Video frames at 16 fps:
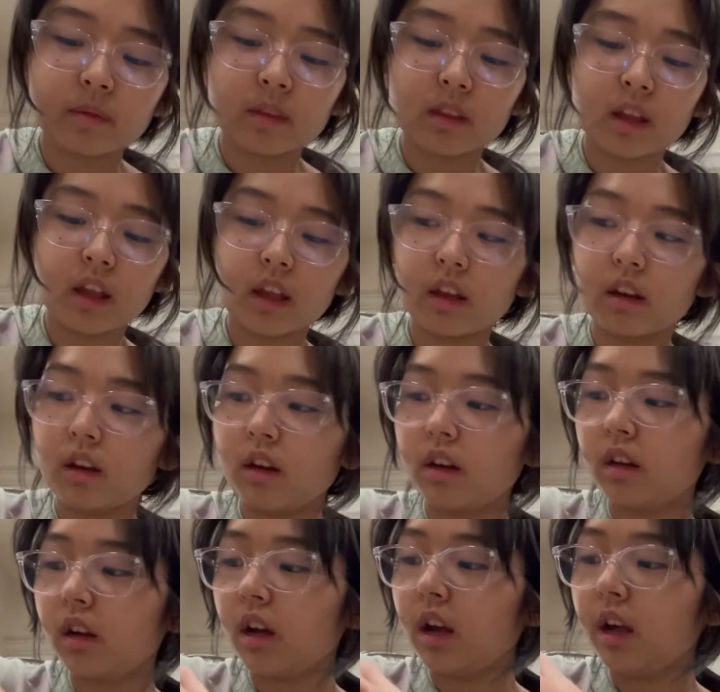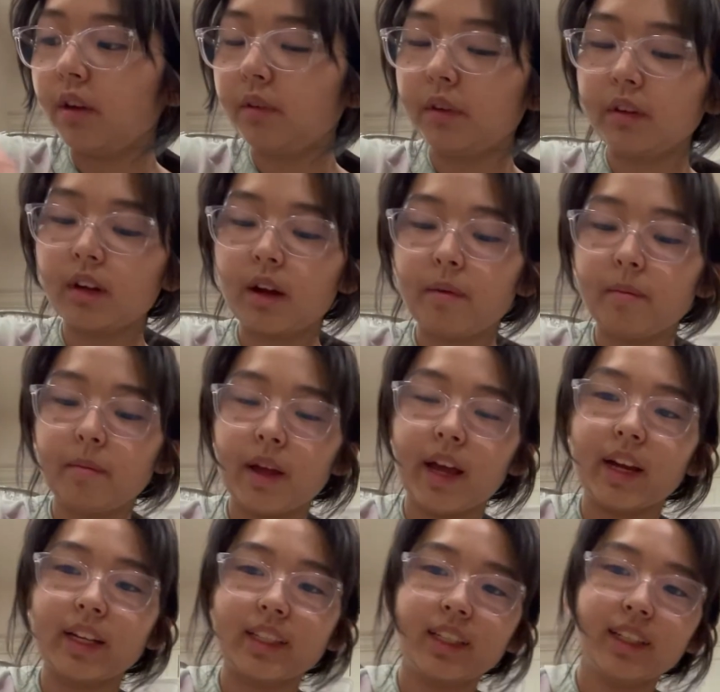and I will come
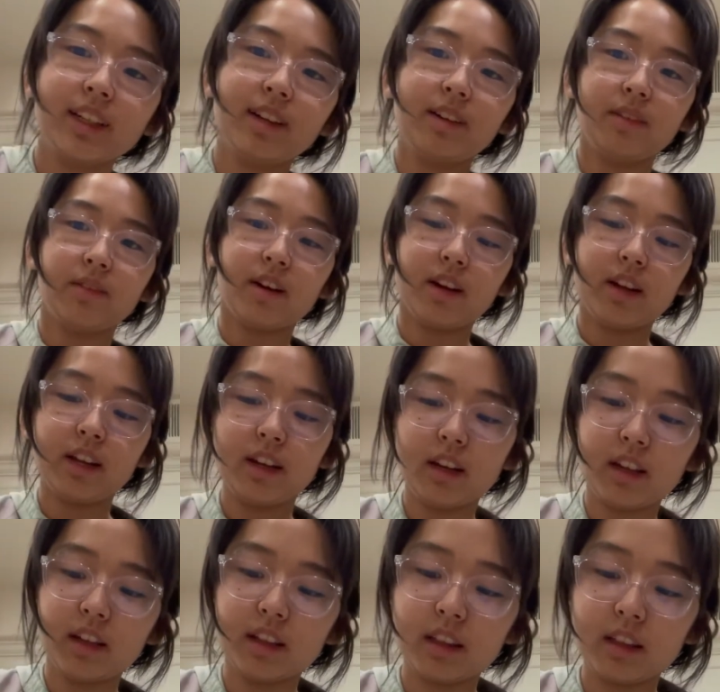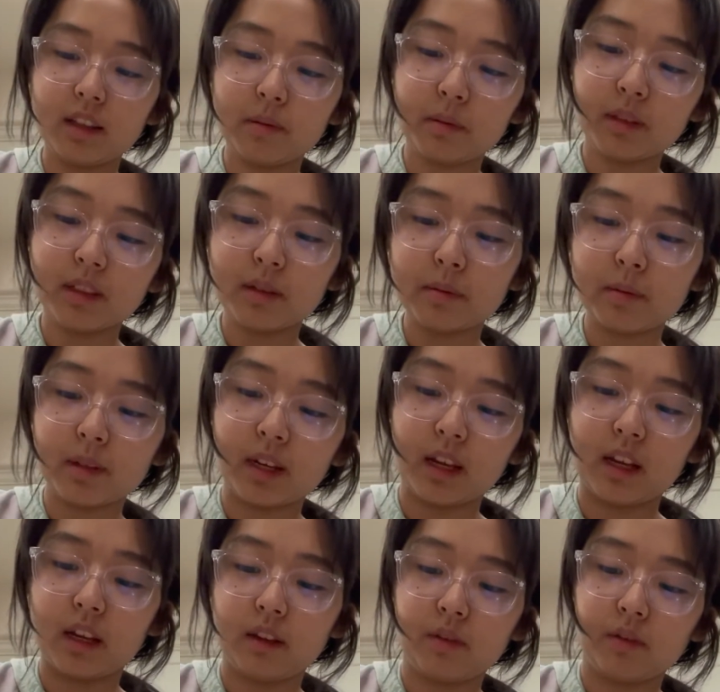back when the
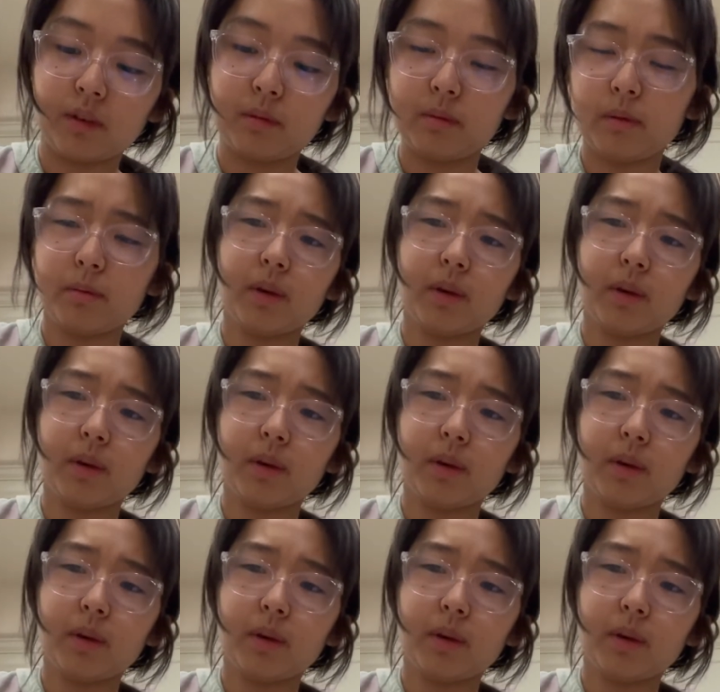precipitate has formed.